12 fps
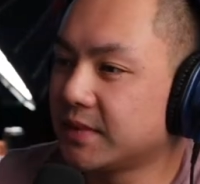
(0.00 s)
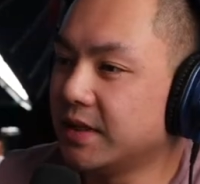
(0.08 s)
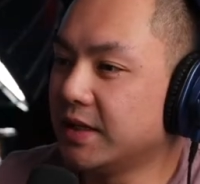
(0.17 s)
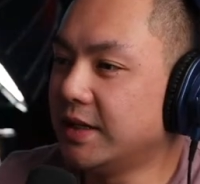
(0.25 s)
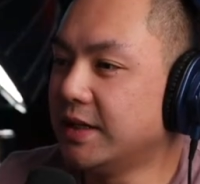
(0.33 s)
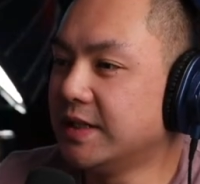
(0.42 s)

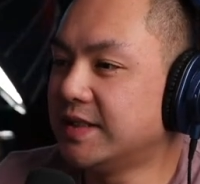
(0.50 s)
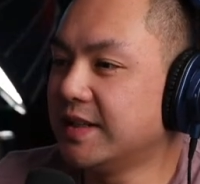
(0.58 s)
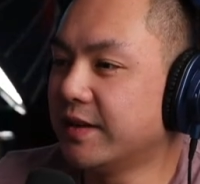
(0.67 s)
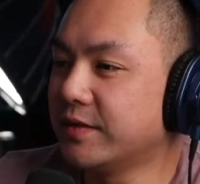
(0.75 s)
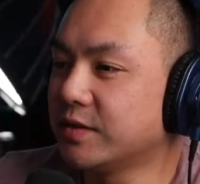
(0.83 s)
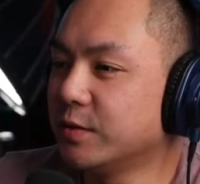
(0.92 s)
E D C
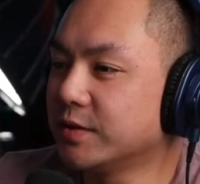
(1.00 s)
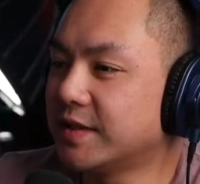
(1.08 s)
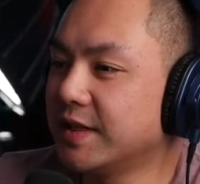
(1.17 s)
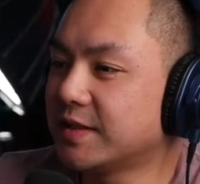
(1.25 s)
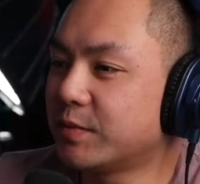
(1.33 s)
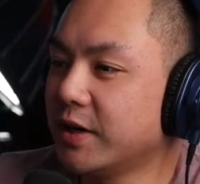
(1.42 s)
Knife and Tool
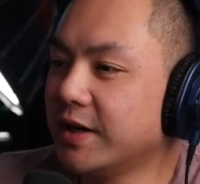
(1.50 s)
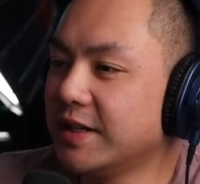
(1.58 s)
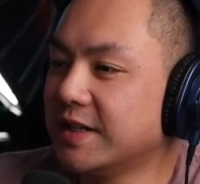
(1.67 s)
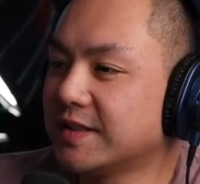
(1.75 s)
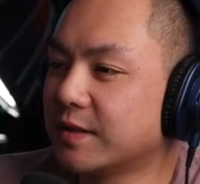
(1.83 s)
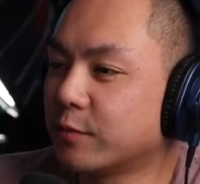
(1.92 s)
says, Brandon
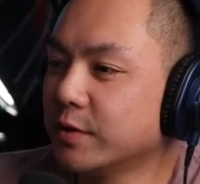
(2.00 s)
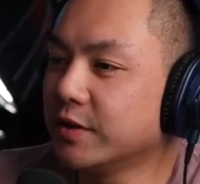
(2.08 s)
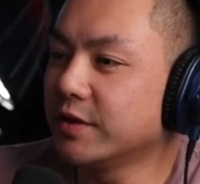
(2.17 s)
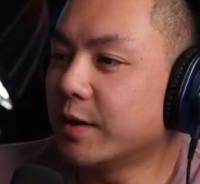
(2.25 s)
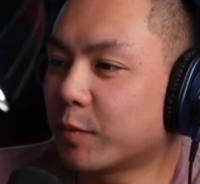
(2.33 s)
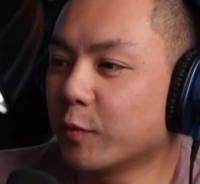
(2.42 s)
is the real
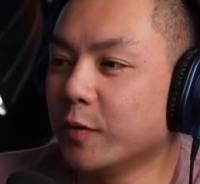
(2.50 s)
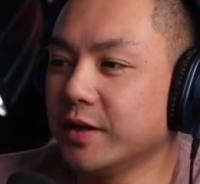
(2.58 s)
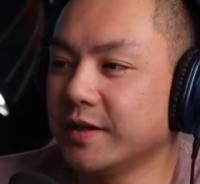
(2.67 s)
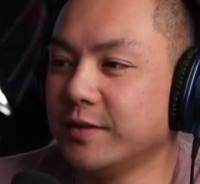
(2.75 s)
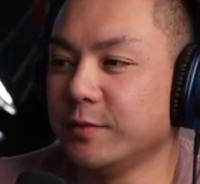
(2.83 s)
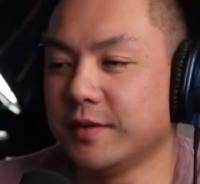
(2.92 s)
number one,
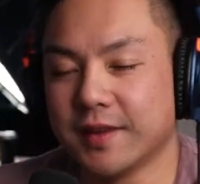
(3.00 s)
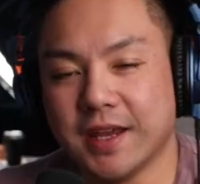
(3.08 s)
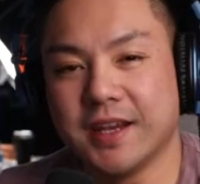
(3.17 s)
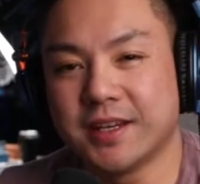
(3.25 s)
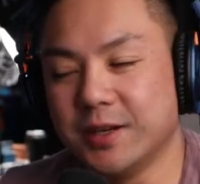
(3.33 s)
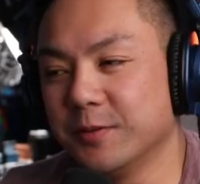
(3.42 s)
dude. Thank you.